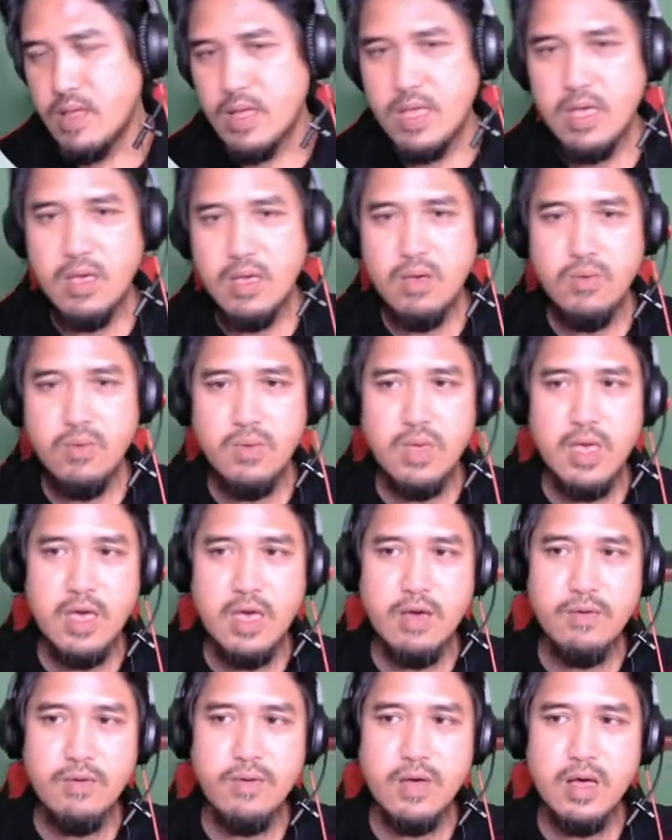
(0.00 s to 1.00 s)
Okay, we
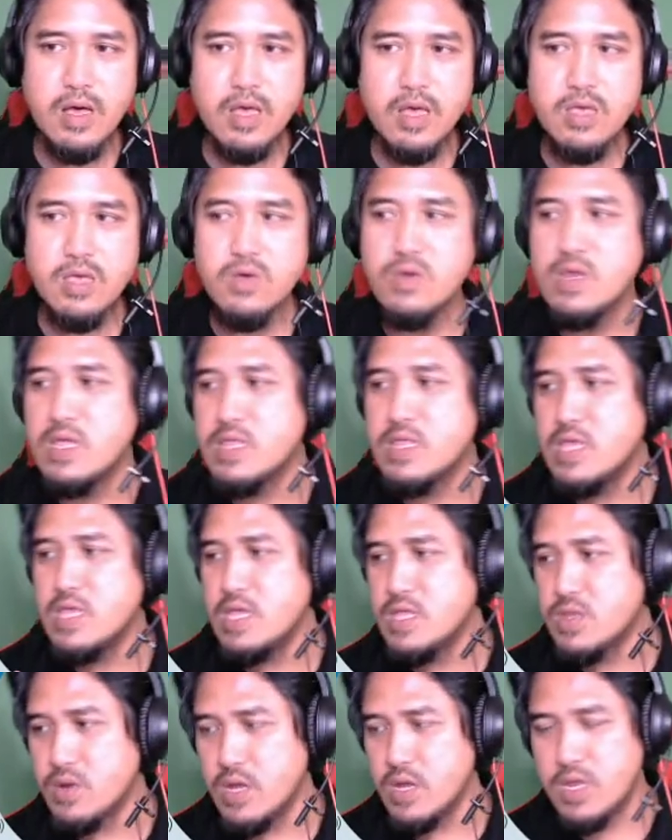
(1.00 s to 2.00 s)
have
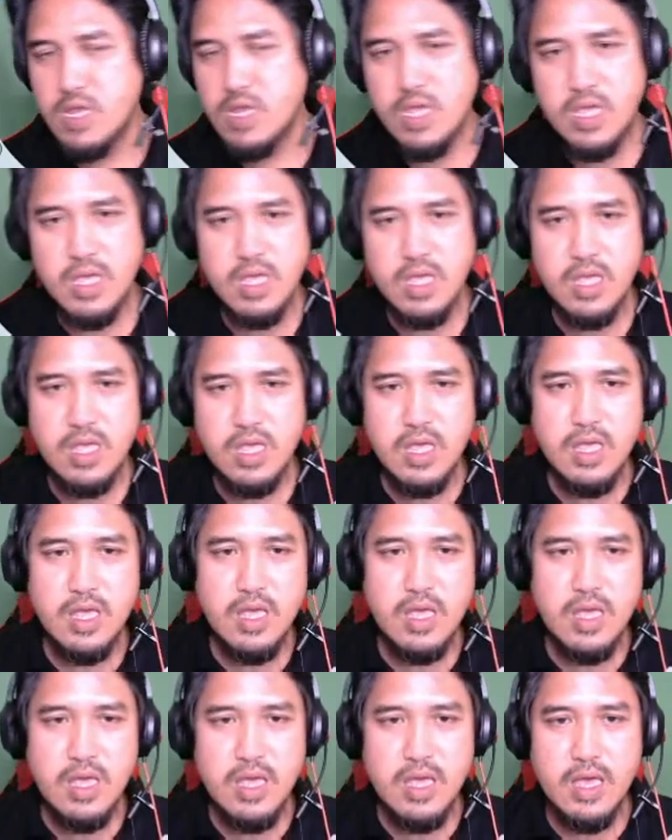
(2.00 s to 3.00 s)
Unity 3D,
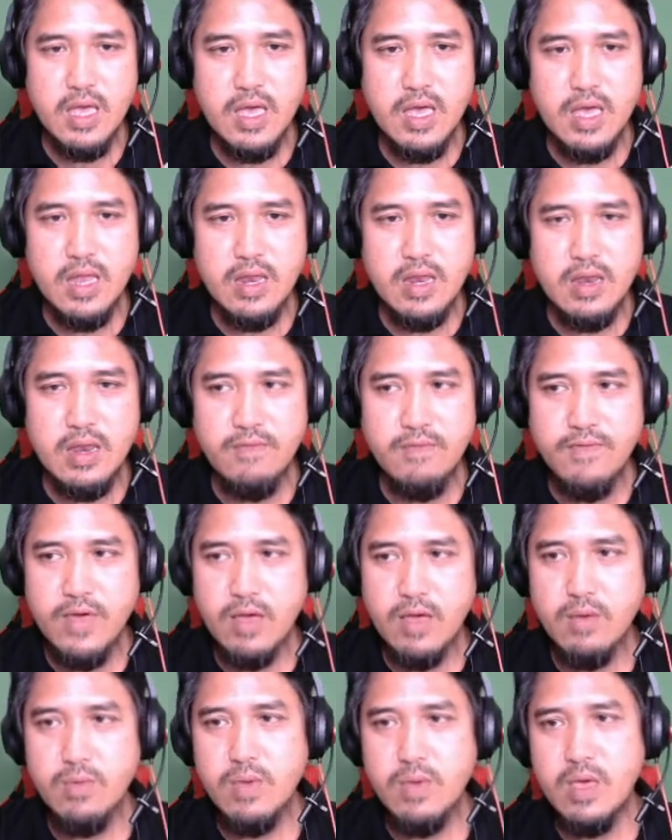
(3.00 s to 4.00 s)
and in
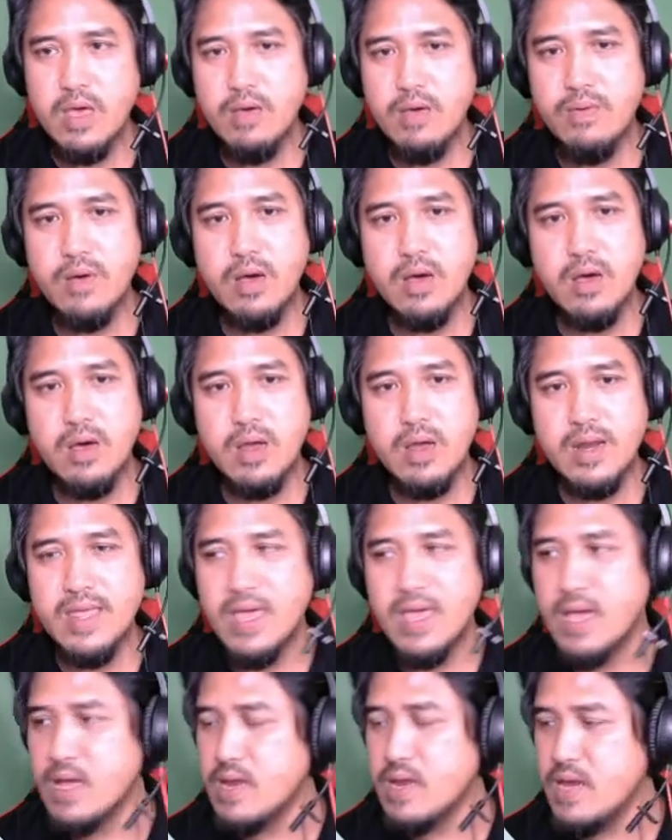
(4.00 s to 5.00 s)
fact we have
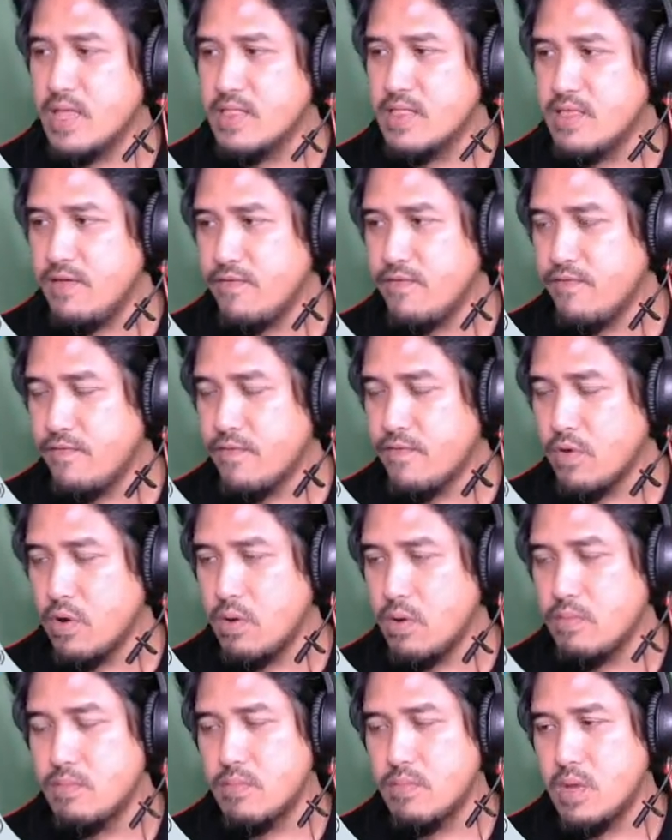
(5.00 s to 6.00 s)
React Native
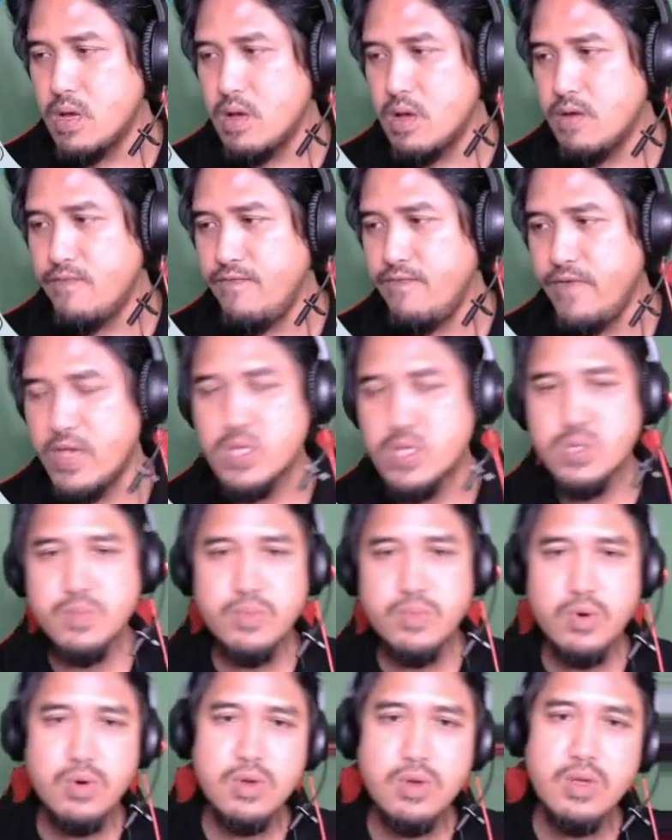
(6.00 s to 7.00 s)
from
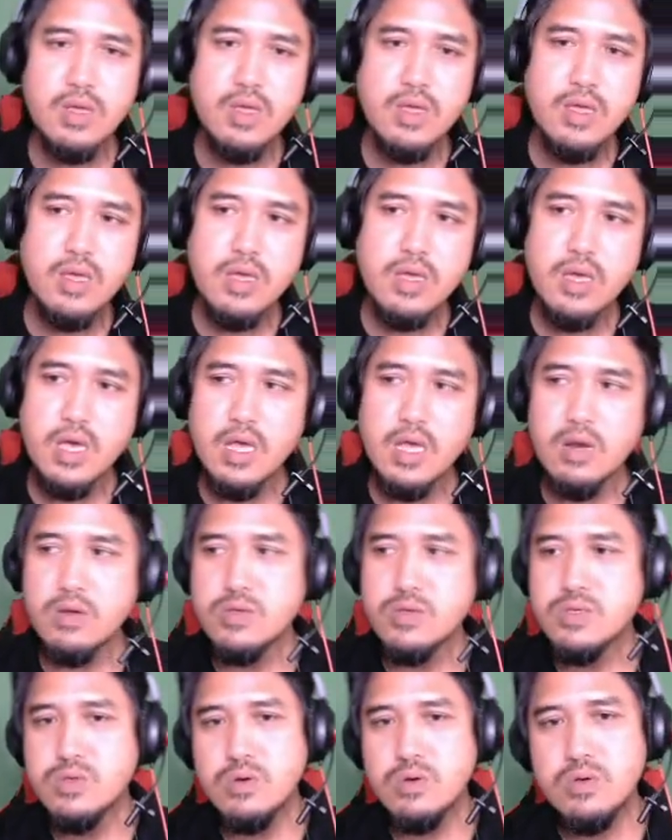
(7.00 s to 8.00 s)
Facebook, and
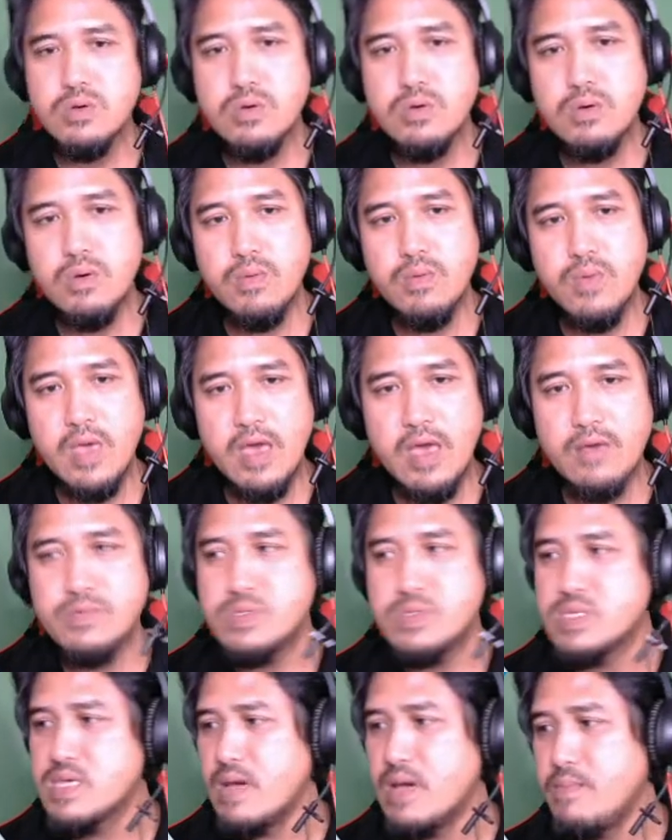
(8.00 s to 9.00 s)
also we have
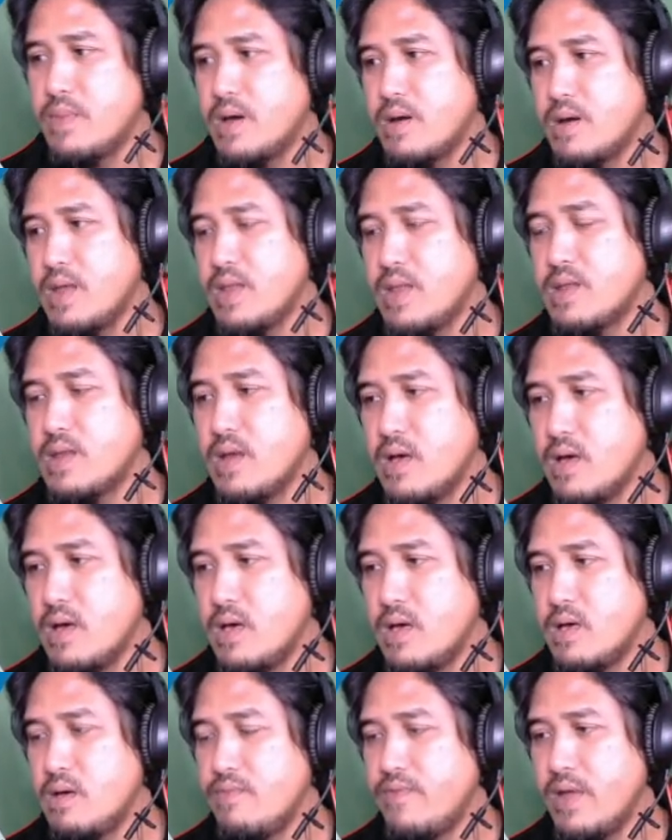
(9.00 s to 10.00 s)
Xamarin
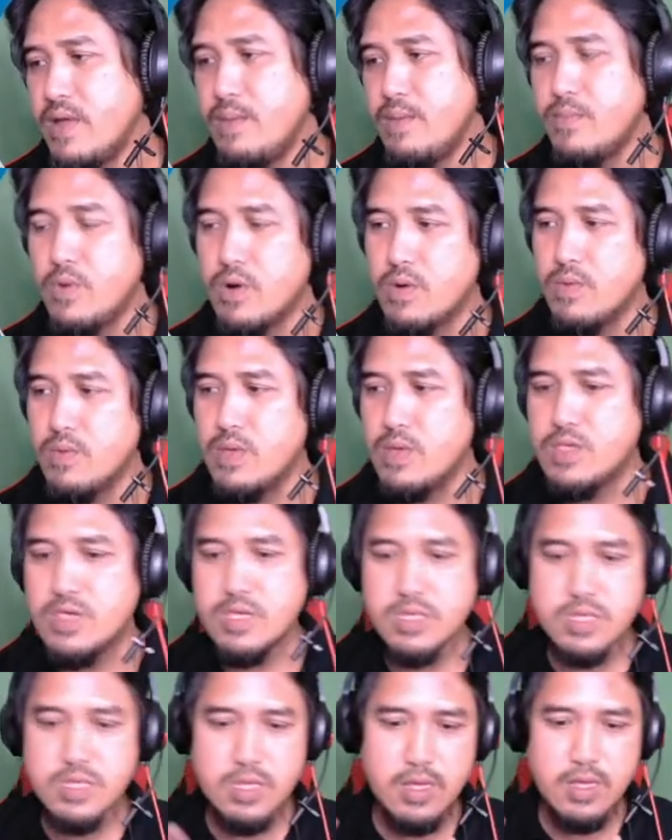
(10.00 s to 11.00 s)
framework, which
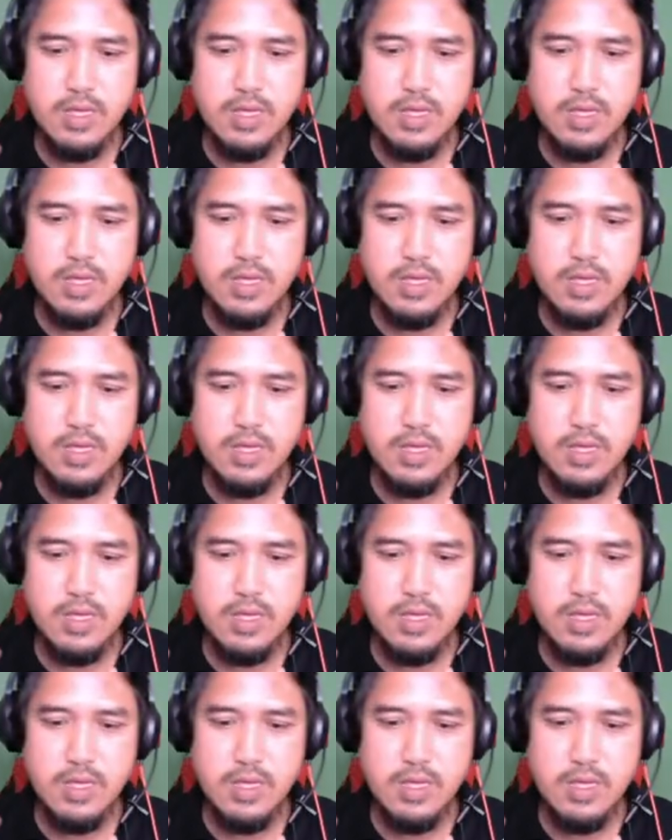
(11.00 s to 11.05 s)
is